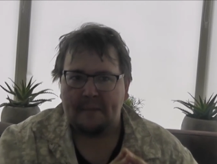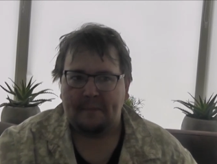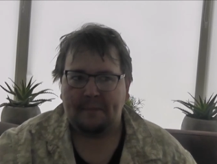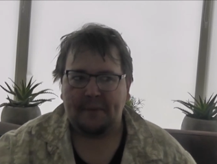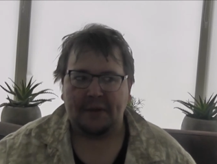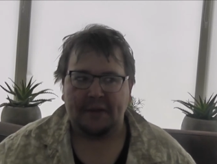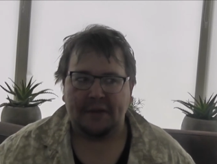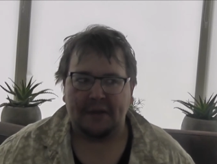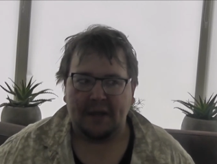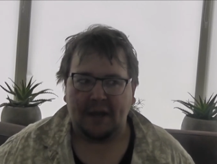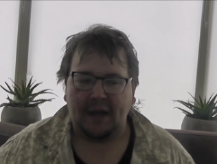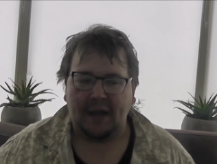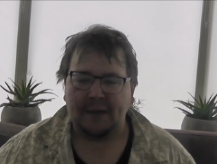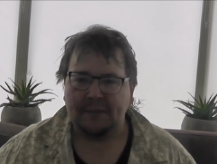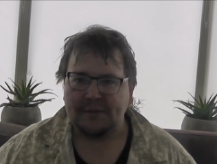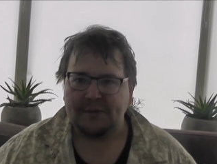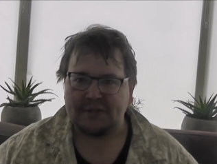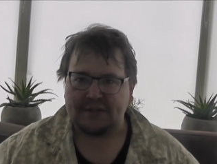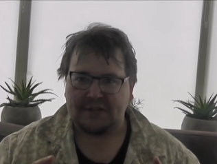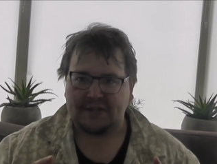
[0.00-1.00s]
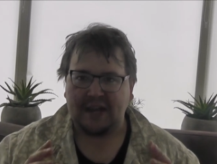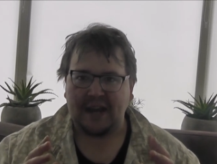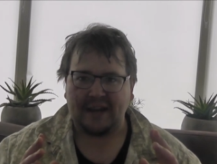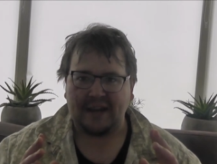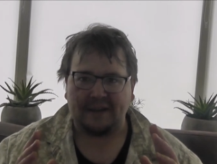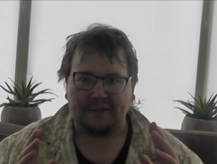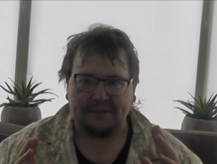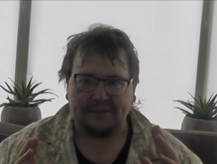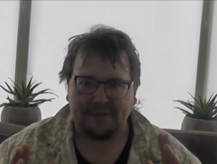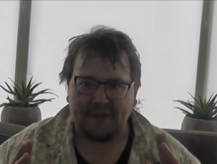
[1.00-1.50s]
but I'm just
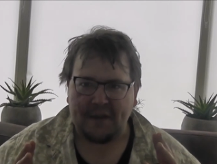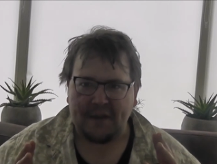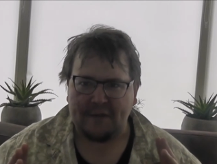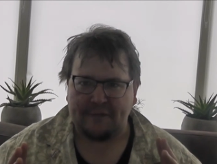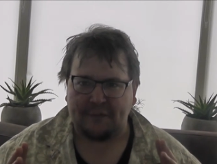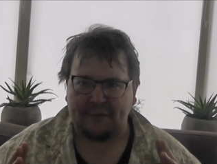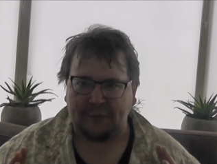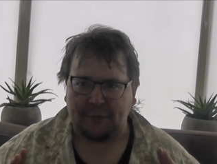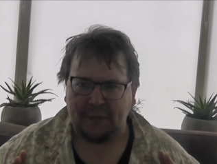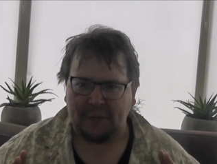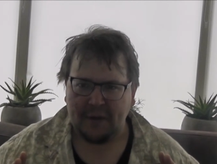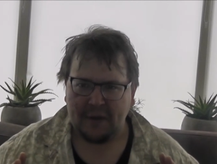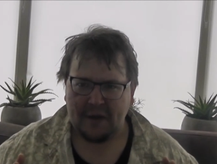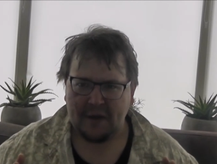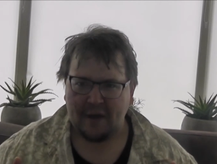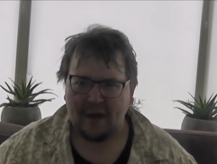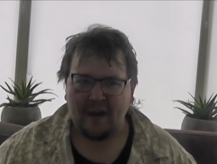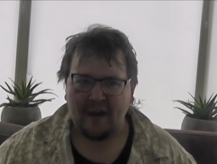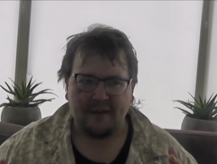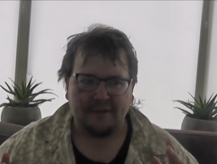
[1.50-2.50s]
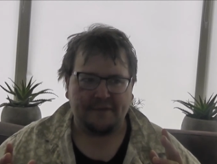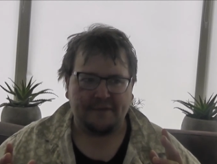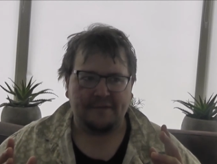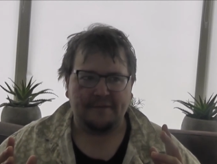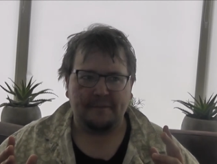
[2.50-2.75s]
getting fearful of